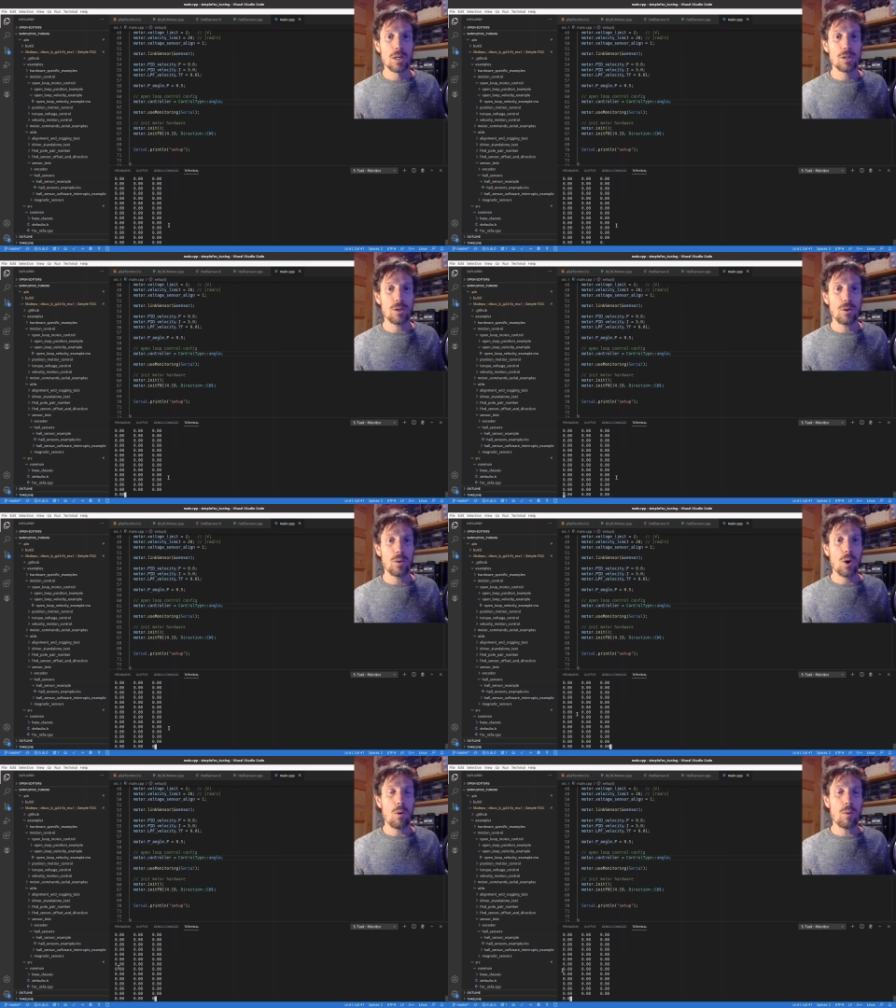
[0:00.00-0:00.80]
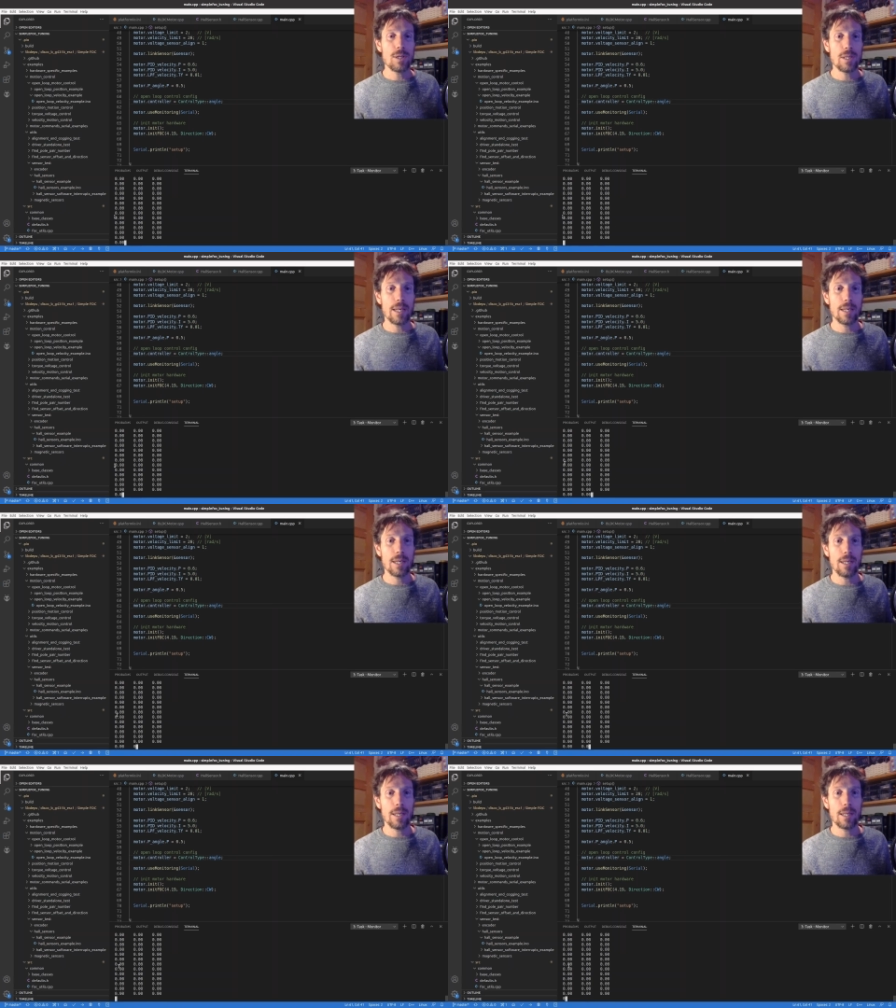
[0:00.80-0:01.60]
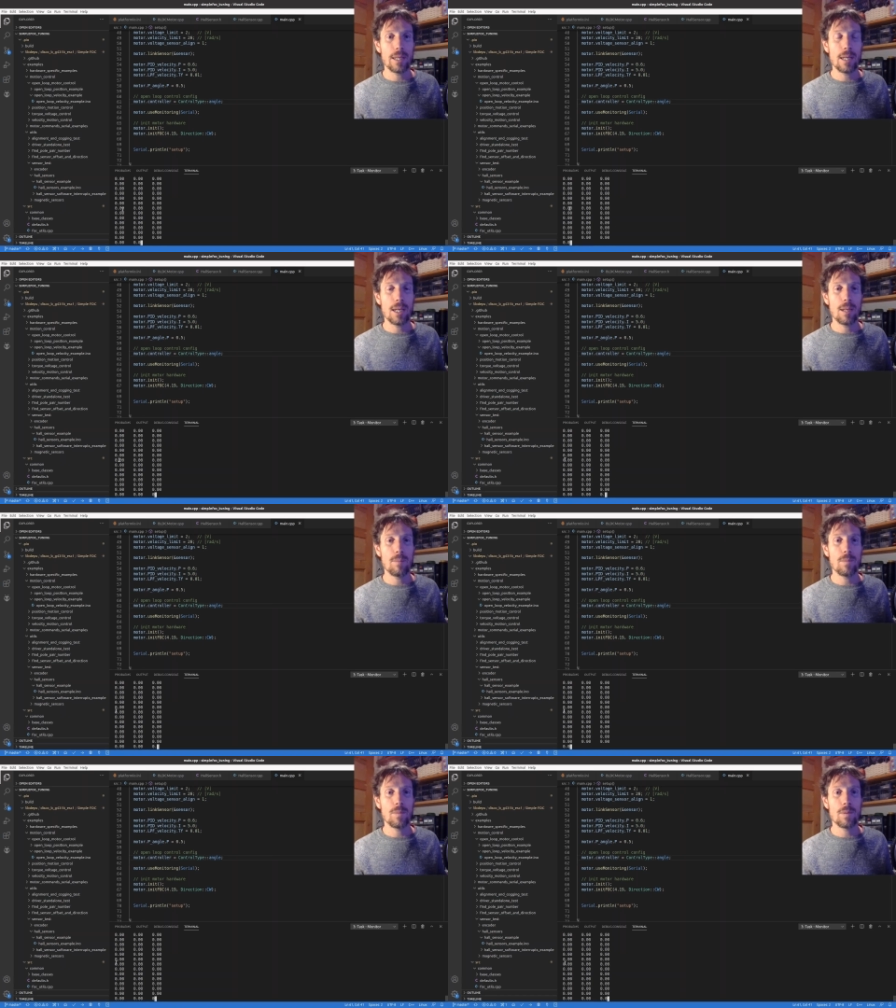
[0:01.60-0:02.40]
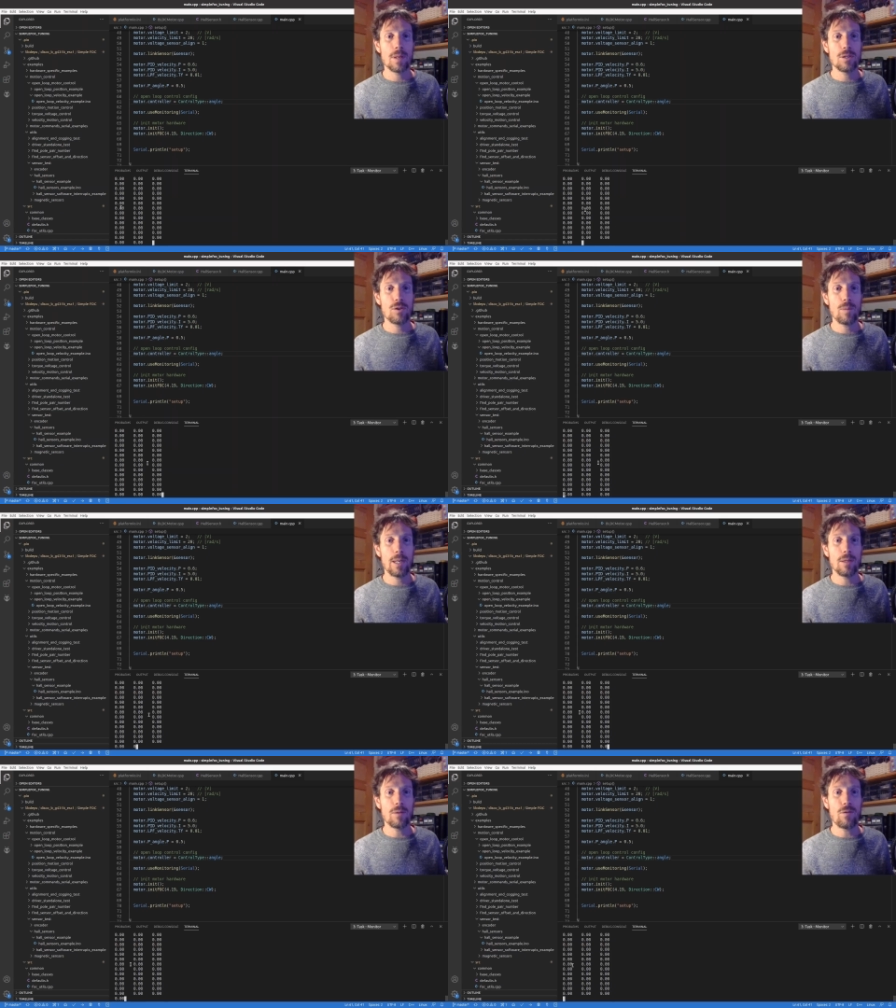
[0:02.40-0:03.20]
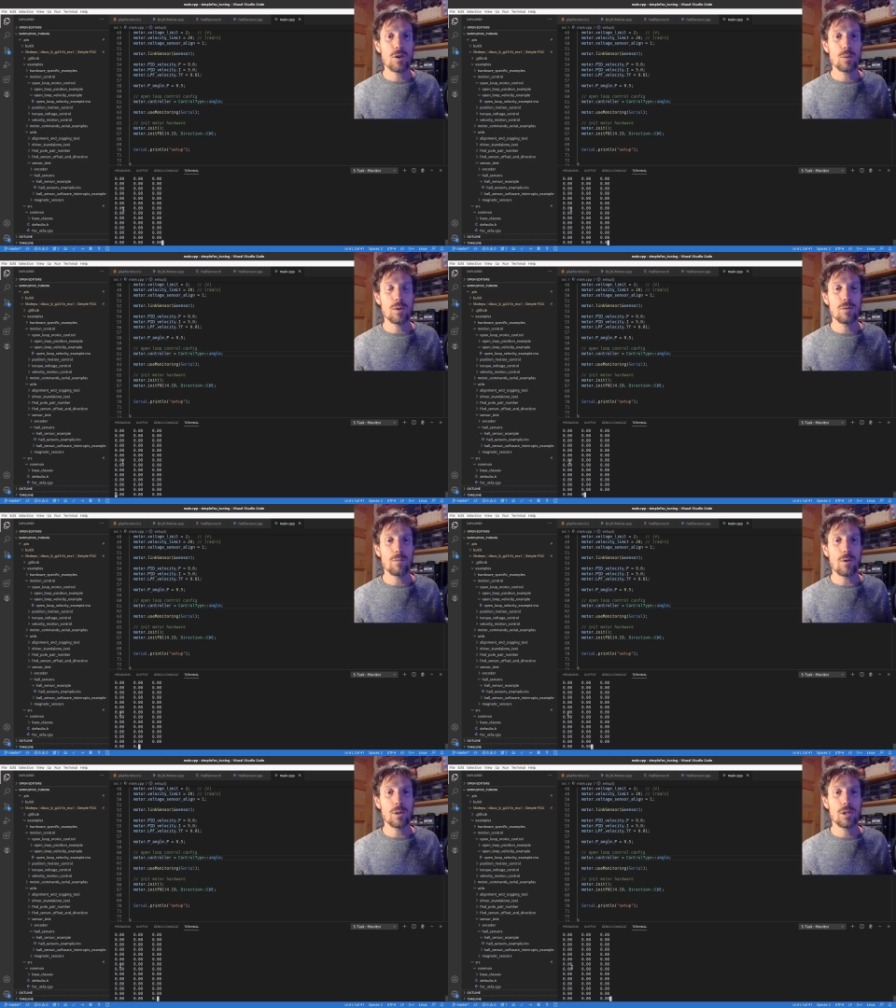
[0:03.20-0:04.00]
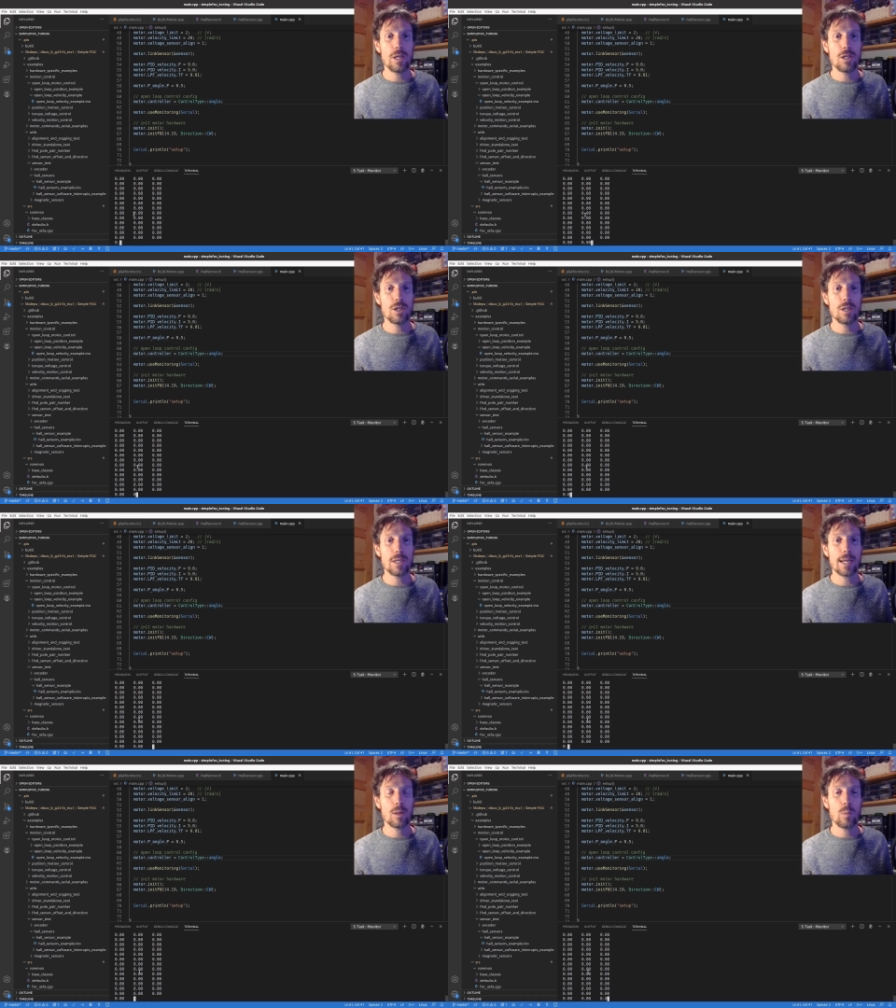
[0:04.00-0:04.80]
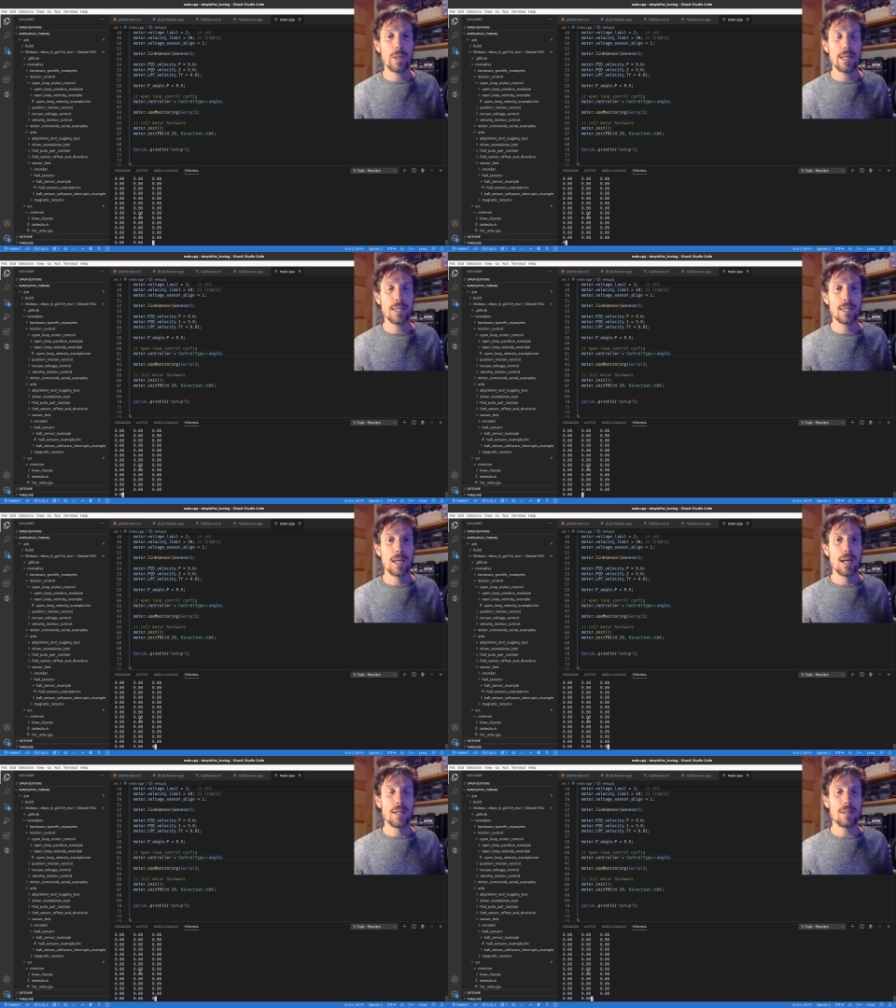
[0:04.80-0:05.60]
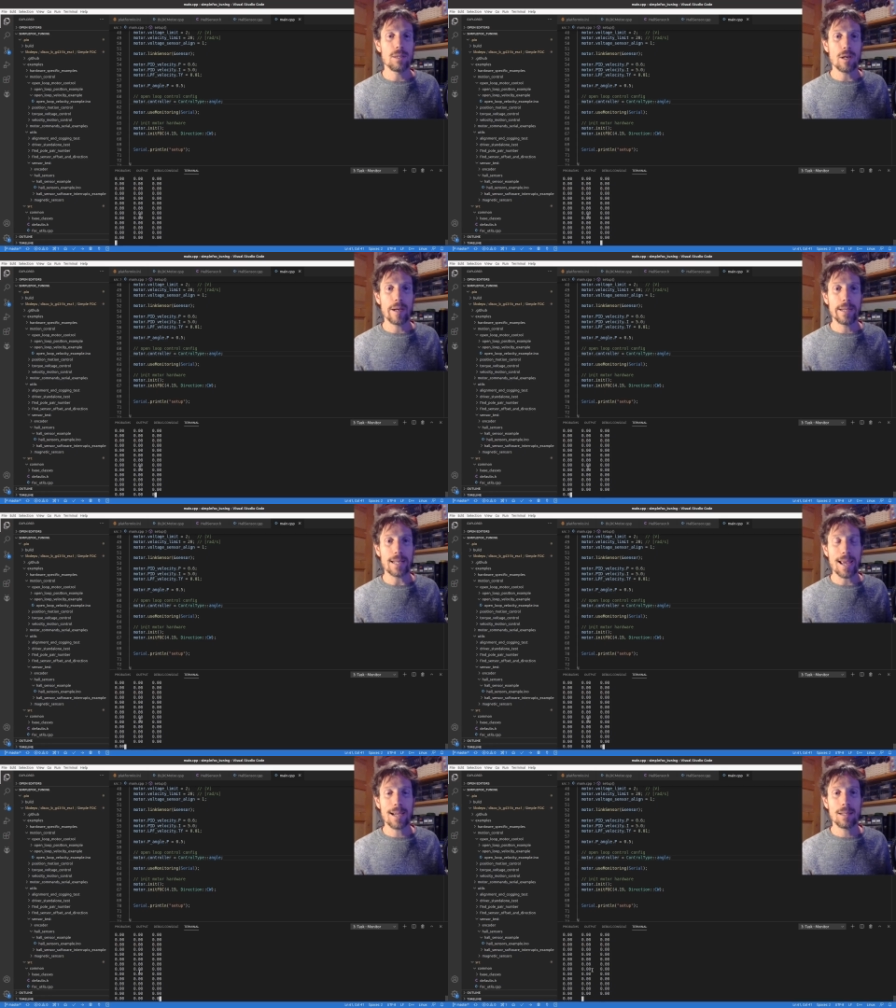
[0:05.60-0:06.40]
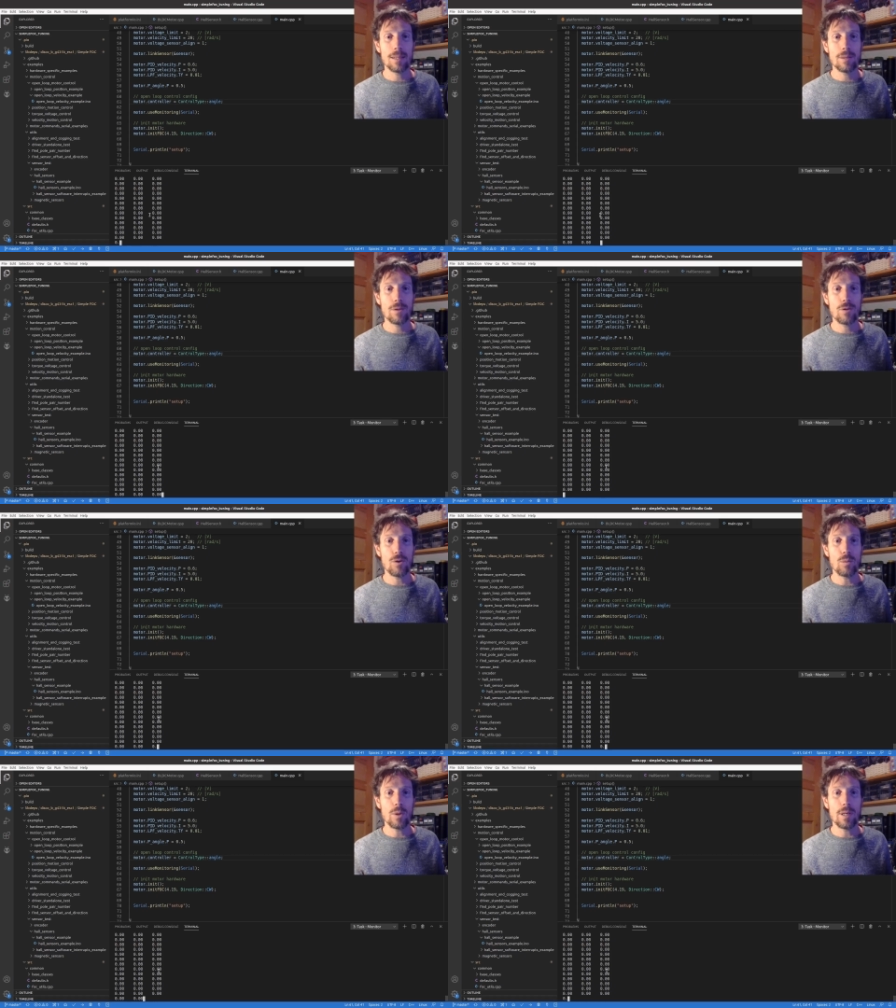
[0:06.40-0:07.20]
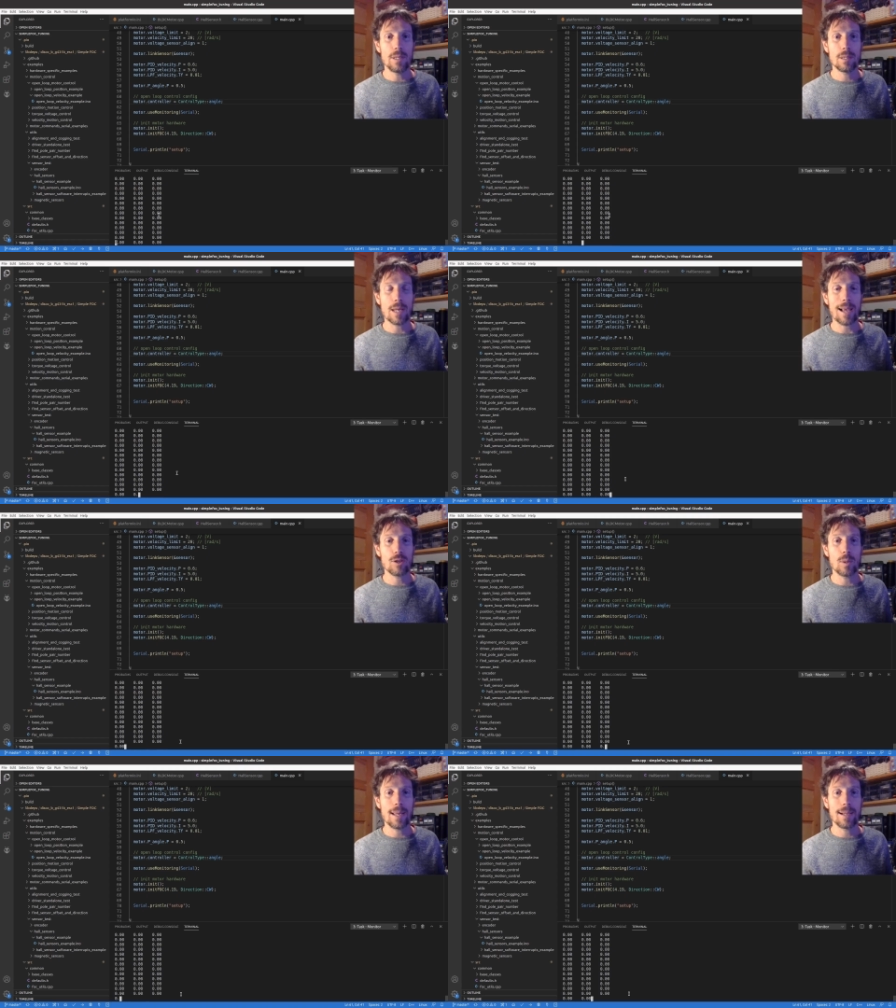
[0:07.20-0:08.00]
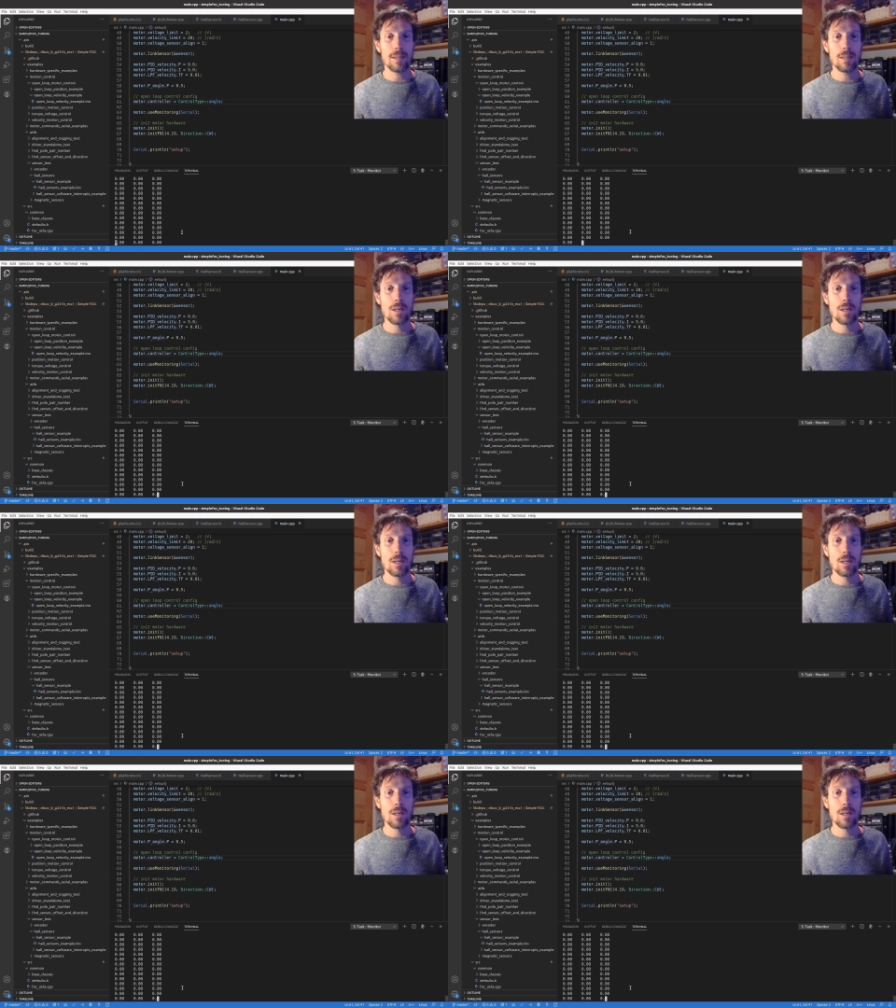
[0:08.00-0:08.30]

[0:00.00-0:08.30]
So what we're seeing here, um, there's three, the first one's voltage, the second one is desired angle and the third one is actual angle.